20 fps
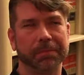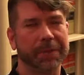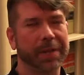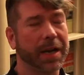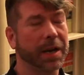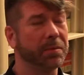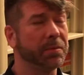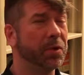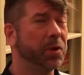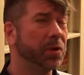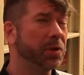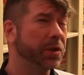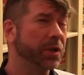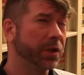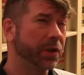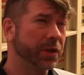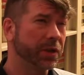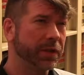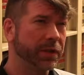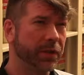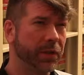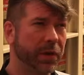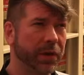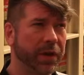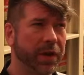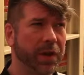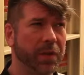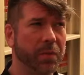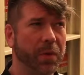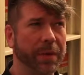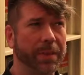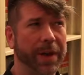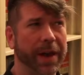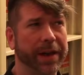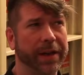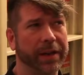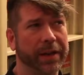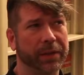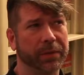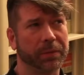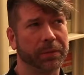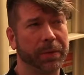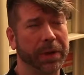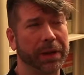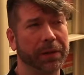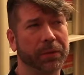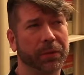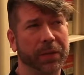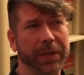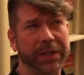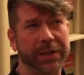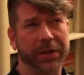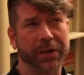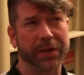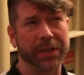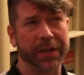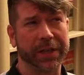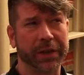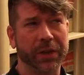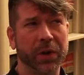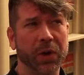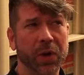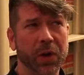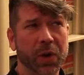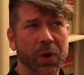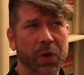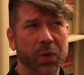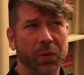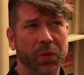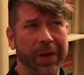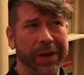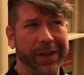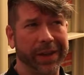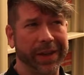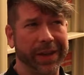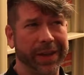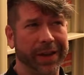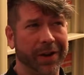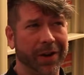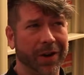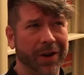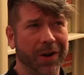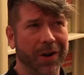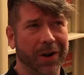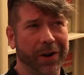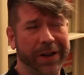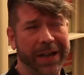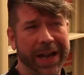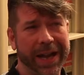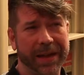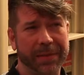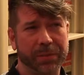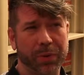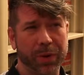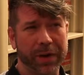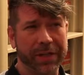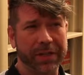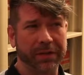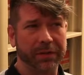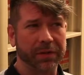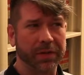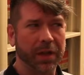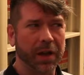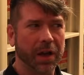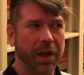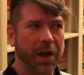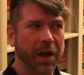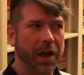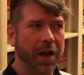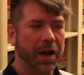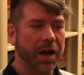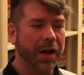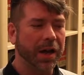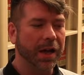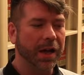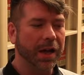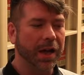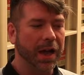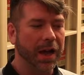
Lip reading: set up news alerts for them. We might be researching really arcane points of law.